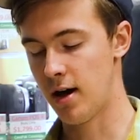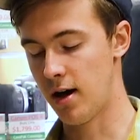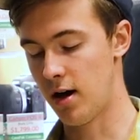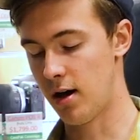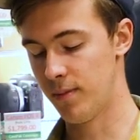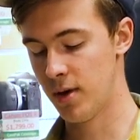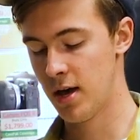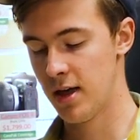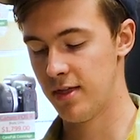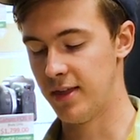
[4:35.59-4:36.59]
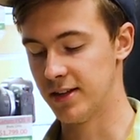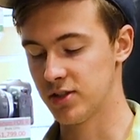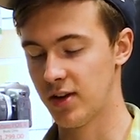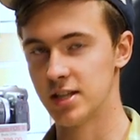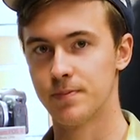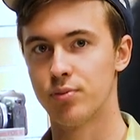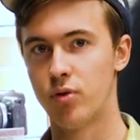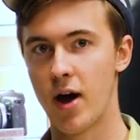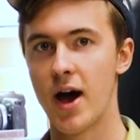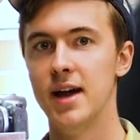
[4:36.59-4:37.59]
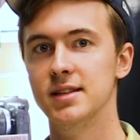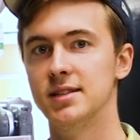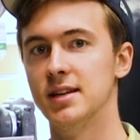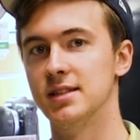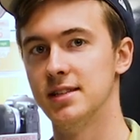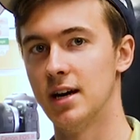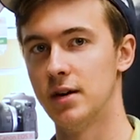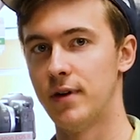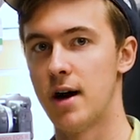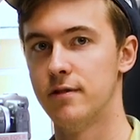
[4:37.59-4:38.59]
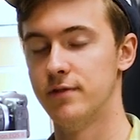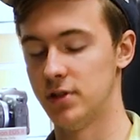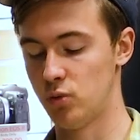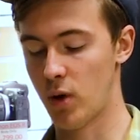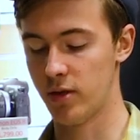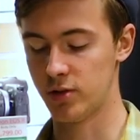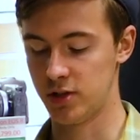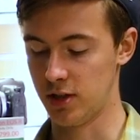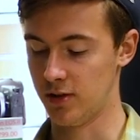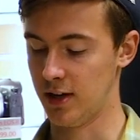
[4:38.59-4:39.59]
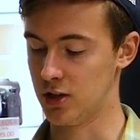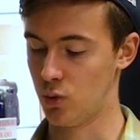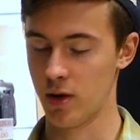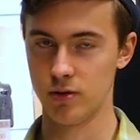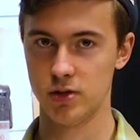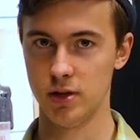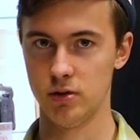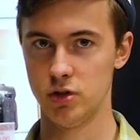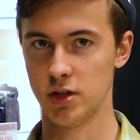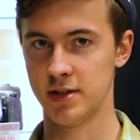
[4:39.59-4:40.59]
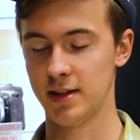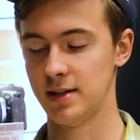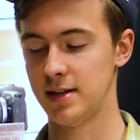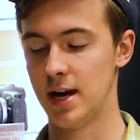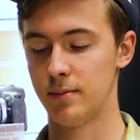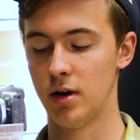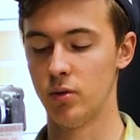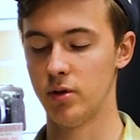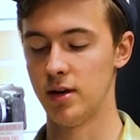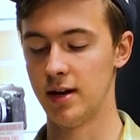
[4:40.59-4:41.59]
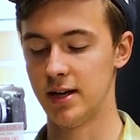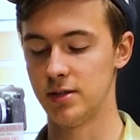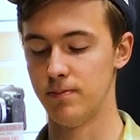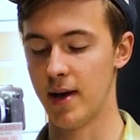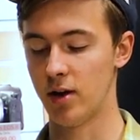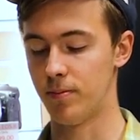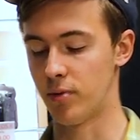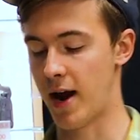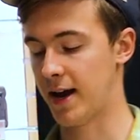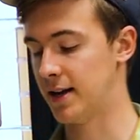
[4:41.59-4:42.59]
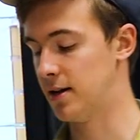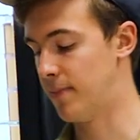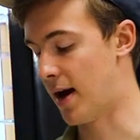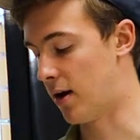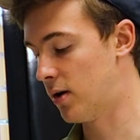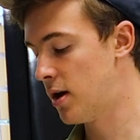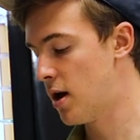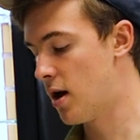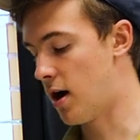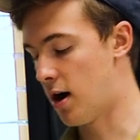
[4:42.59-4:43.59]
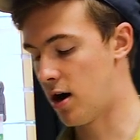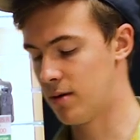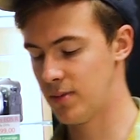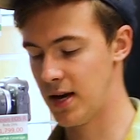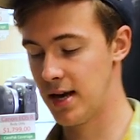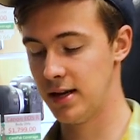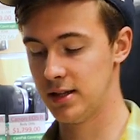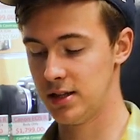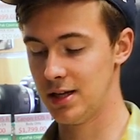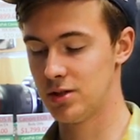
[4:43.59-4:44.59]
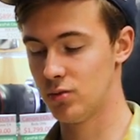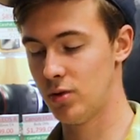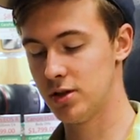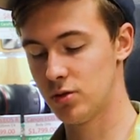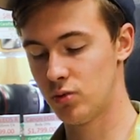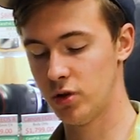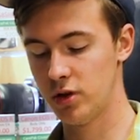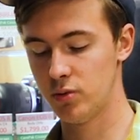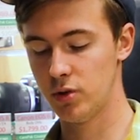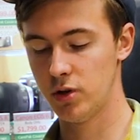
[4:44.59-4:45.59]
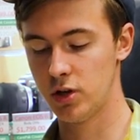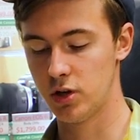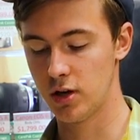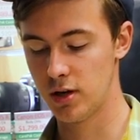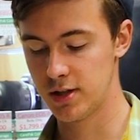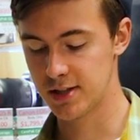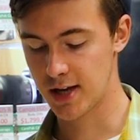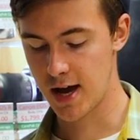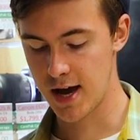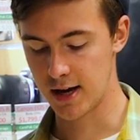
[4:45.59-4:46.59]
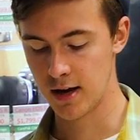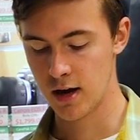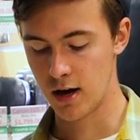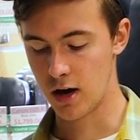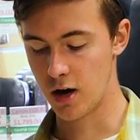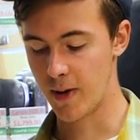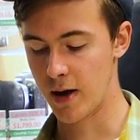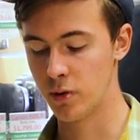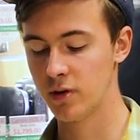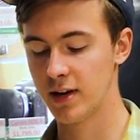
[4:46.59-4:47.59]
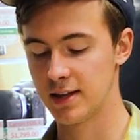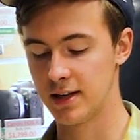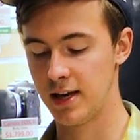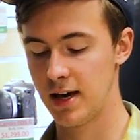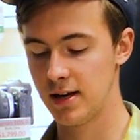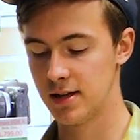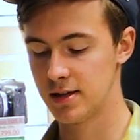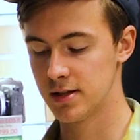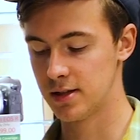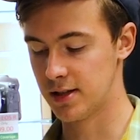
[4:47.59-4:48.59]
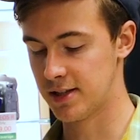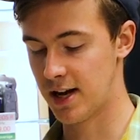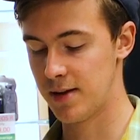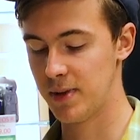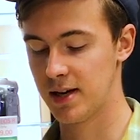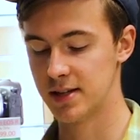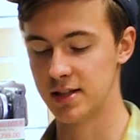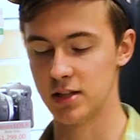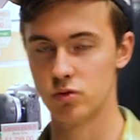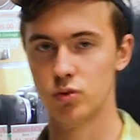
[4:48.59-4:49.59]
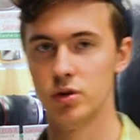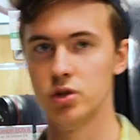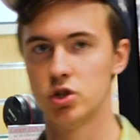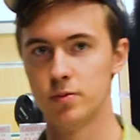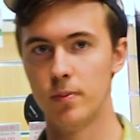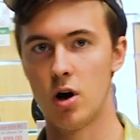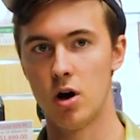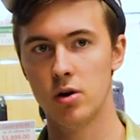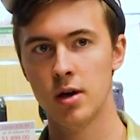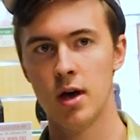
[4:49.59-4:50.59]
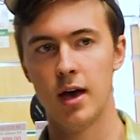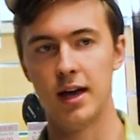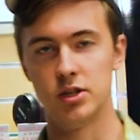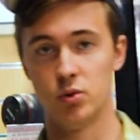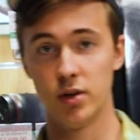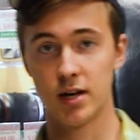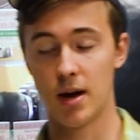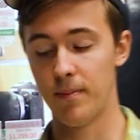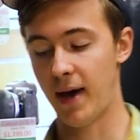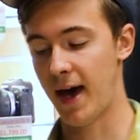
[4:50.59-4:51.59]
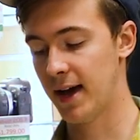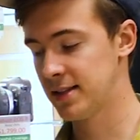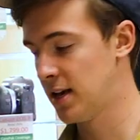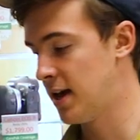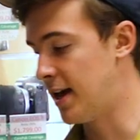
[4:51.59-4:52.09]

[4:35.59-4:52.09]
Um, this lens prides itself off of its weather sealing. It's weather sealed just like the Tamron with a nice metal bracketed mount. Um, and it's, it's, it's a really, really good design. Um, I really like the Canon design because it's really small, it's really compact.